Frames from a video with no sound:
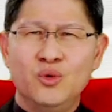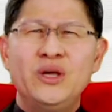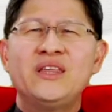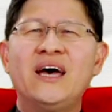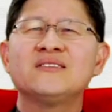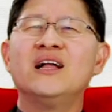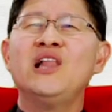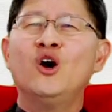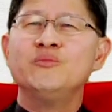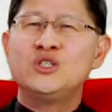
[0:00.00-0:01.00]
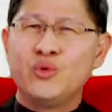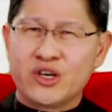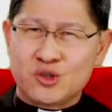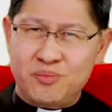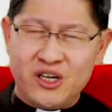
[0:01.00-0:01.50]
With that, allow me to
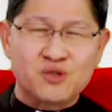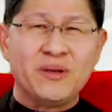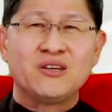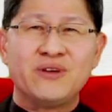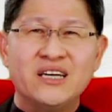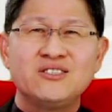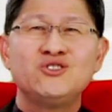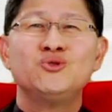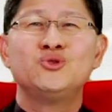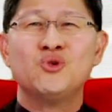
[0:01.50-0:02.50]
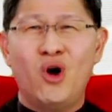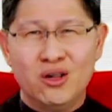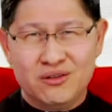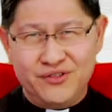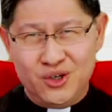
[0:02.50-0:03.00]
express my gratitude to
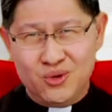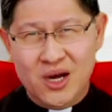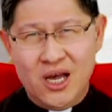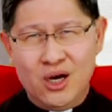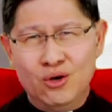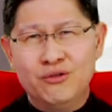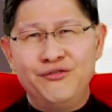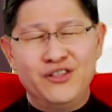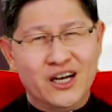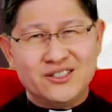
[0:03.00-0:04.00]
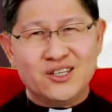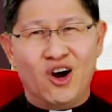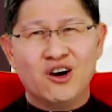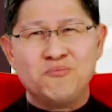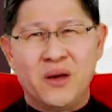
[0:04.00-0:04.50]
all of you who flooded
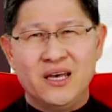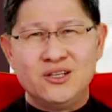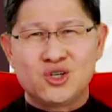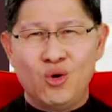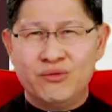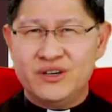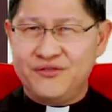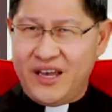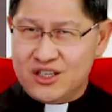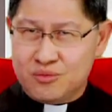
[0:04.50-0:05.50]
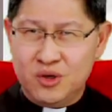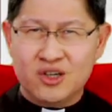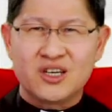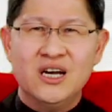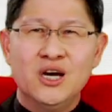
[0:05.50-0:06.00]
our page over
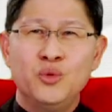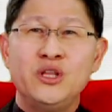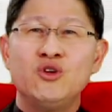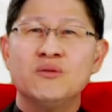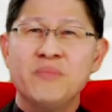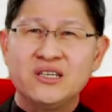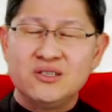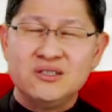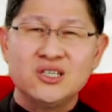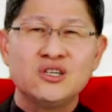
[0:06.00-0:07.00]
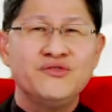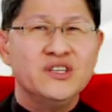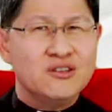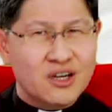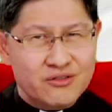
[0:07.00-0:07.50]
Facebook with your messages of
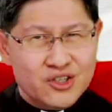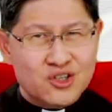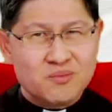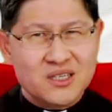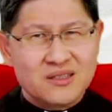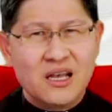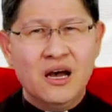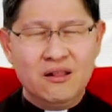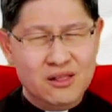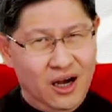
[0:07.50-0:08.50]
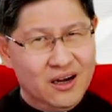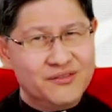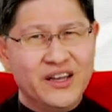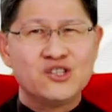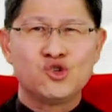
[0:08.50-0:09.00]
encouragement, love,
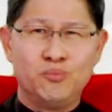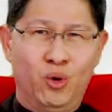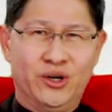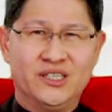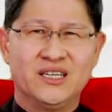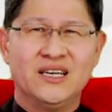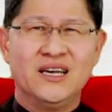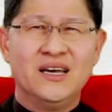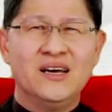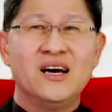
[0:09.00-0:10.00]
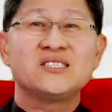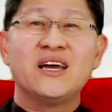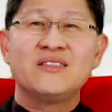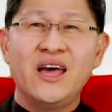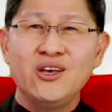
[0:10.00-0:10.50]
and support. As I
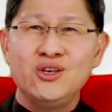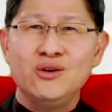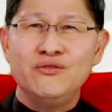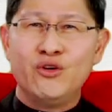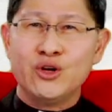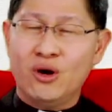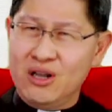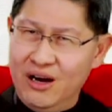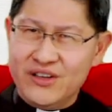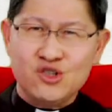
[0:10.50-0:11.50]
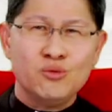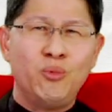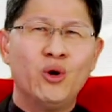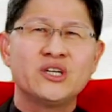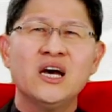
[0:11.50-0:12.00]
thank you for your love and
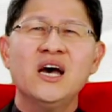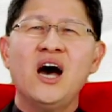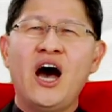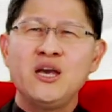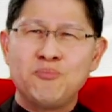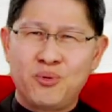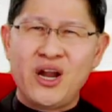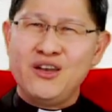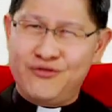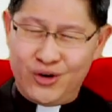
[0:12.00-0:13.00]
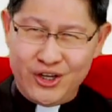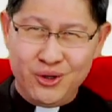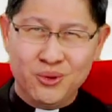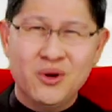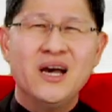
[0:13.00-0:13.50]
support, I pray for
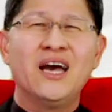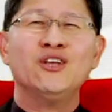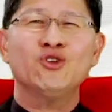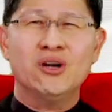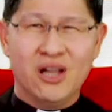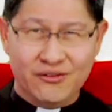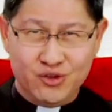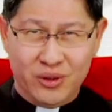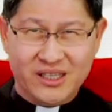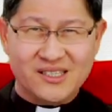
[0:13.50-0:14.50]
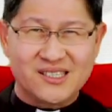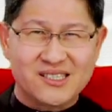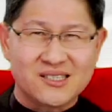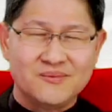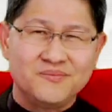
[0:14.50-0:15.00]
you and your loved ones.